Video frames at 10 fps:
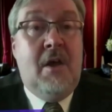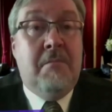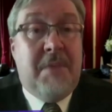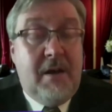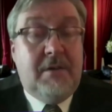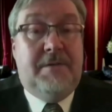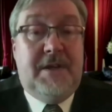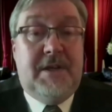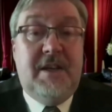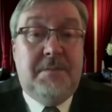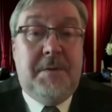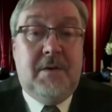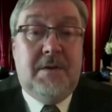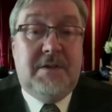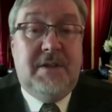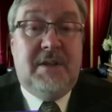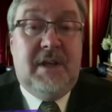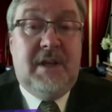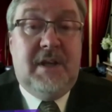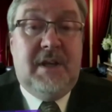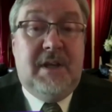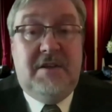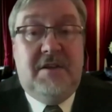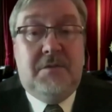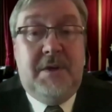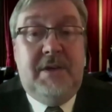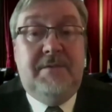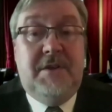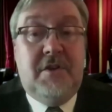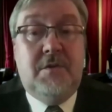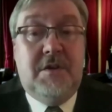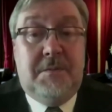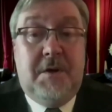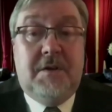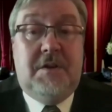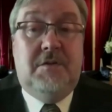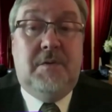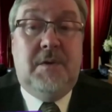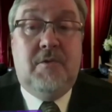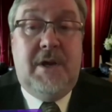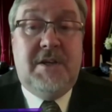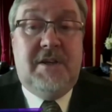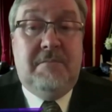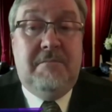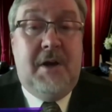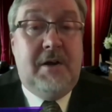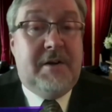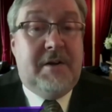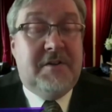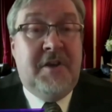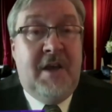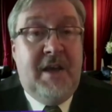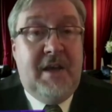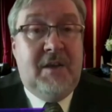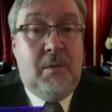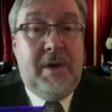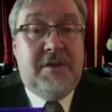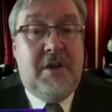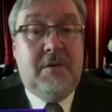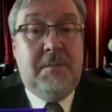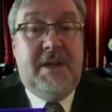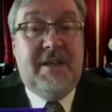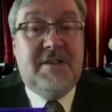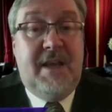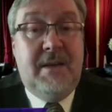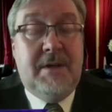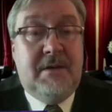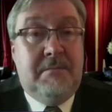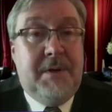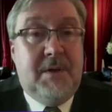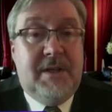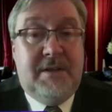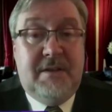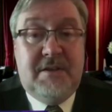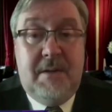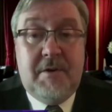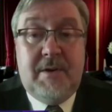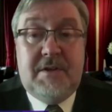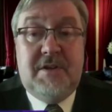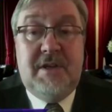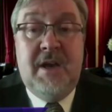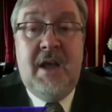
Part of it is because in the 1990s, when even socialist parties were ingrating markets in the way Tony Blair's Labour and Bill Clinton's Democrats did,